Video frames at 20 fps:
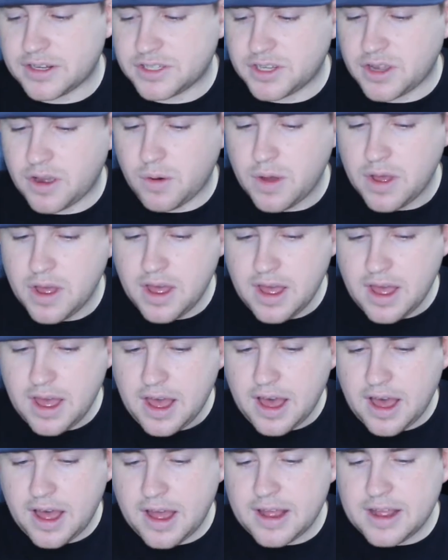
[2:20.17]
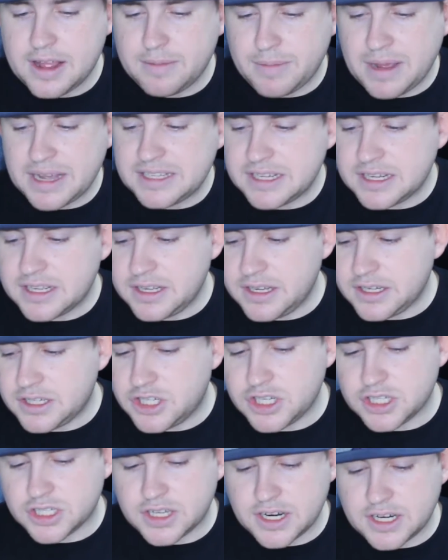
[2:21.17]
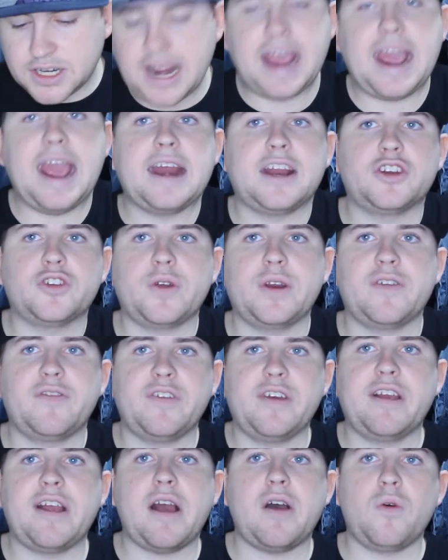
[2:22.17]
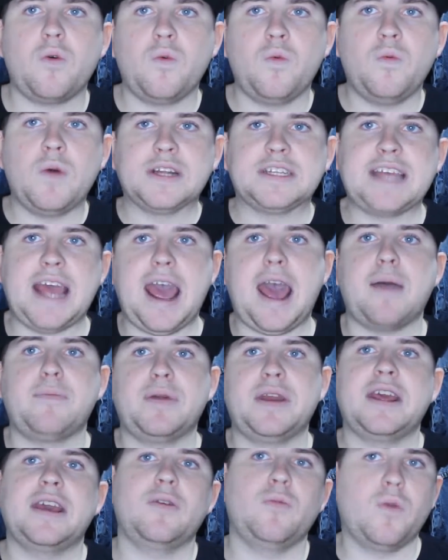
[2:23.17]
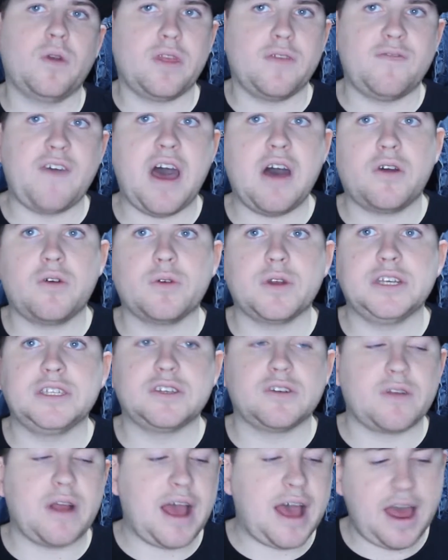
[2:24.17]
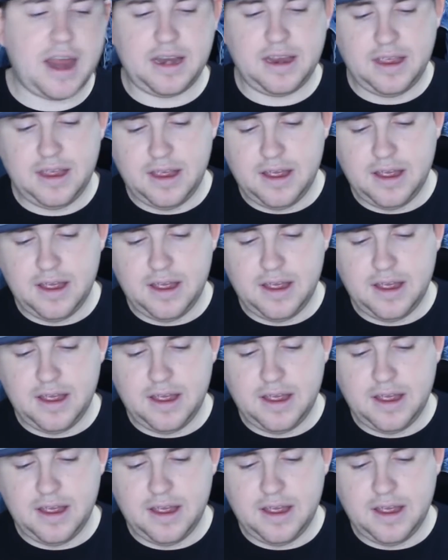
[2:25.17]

So basically it's just Diana trying to figure out what's happening, where the Valkyries are at,